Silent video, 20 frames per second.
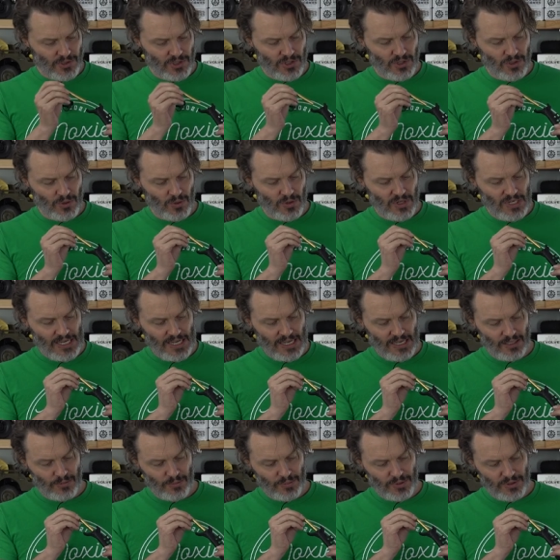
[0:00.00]
to
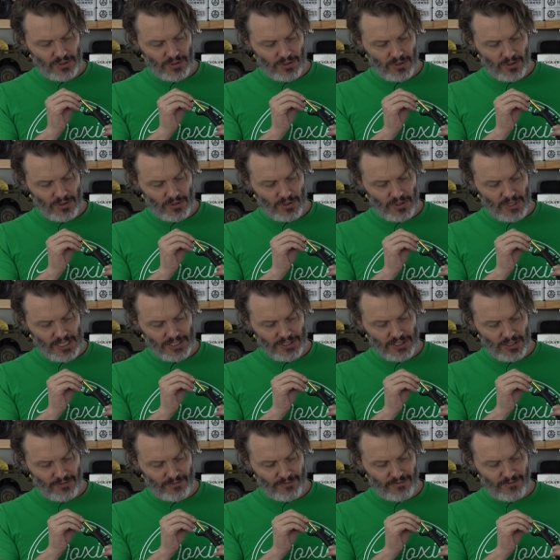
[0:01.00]
help
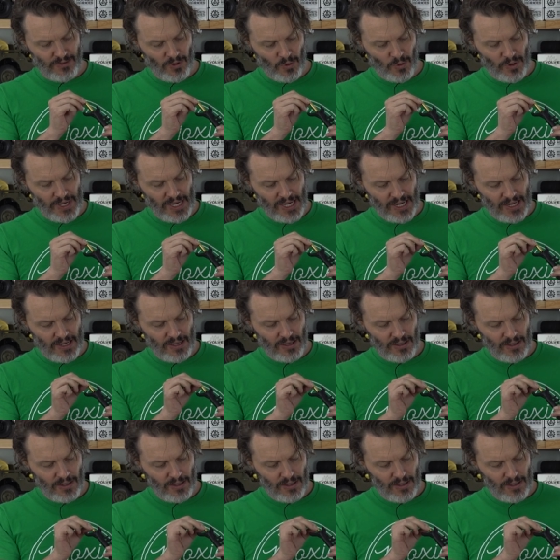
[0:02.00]
us avoid